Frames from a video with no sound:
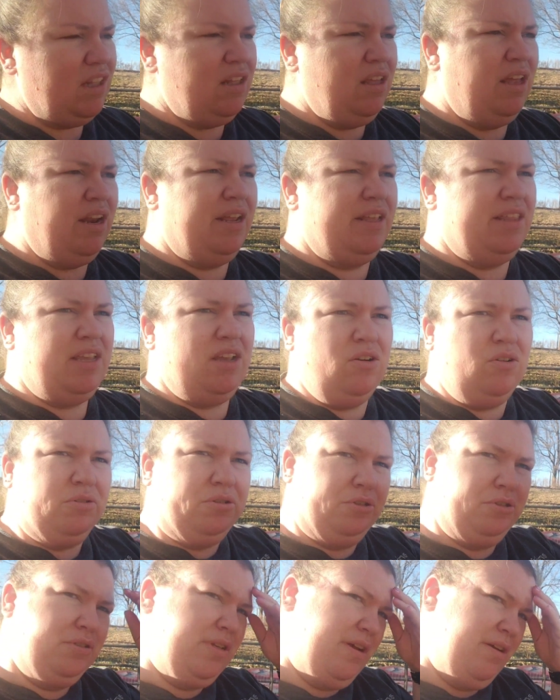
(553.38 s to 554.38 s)
And I think
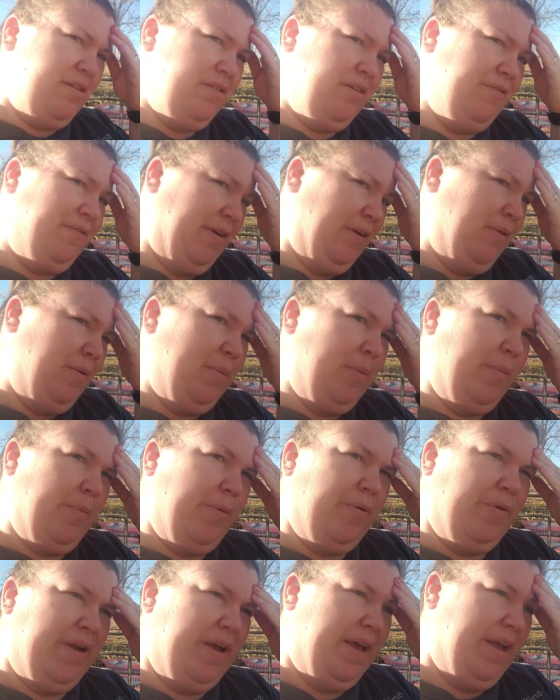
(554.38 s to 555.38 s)
ultrasound, if I
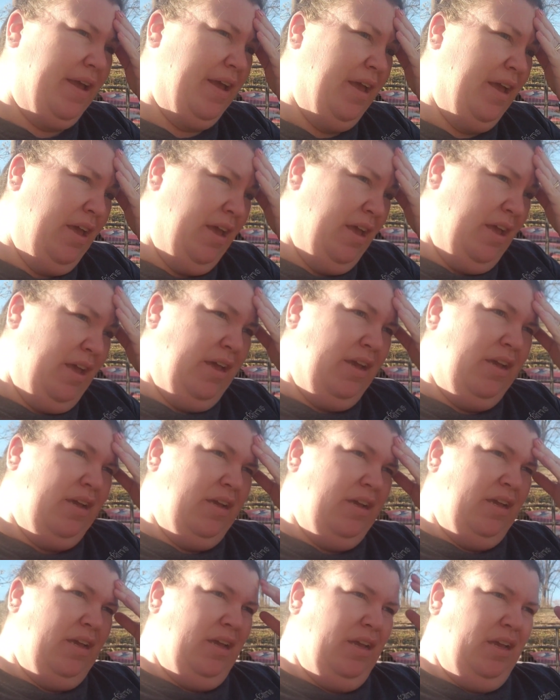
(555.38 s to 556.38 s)
remember right,
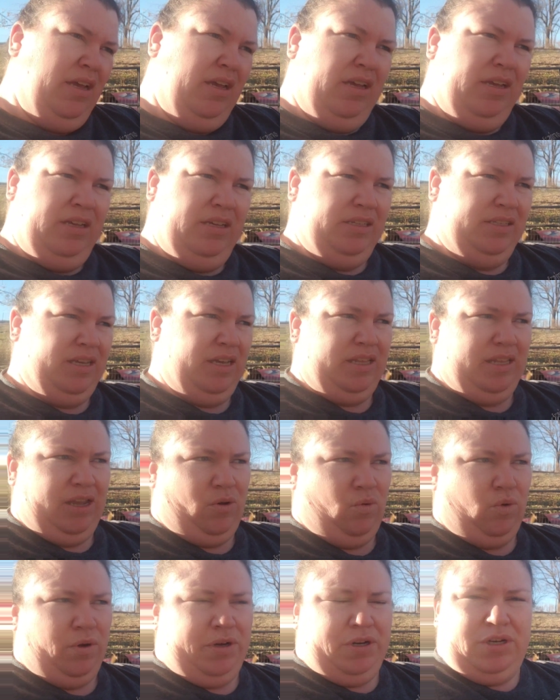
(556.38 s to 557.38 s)
said
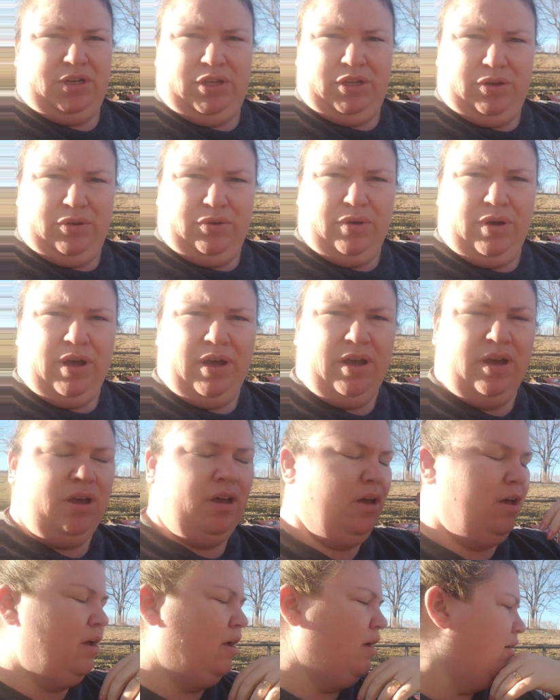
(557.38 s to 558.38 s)
like 1 to 2
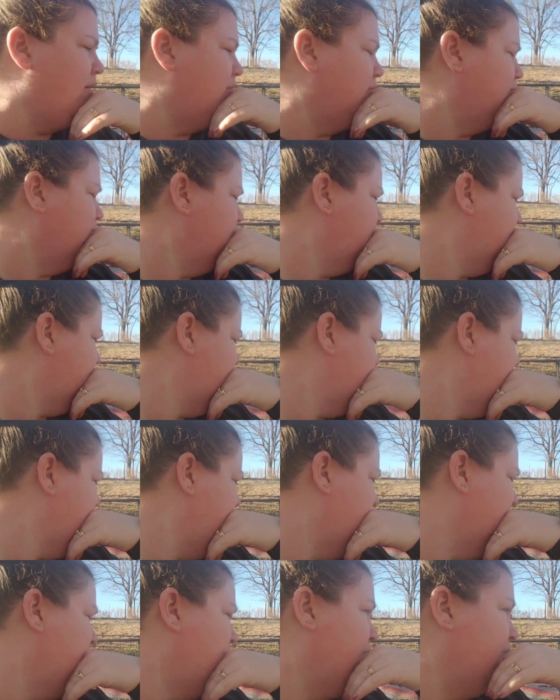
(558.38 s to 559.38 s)

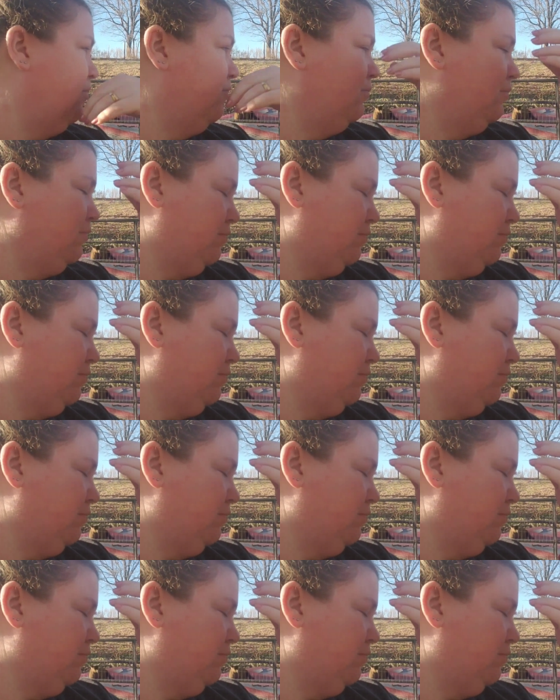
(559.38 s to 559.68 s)
for her.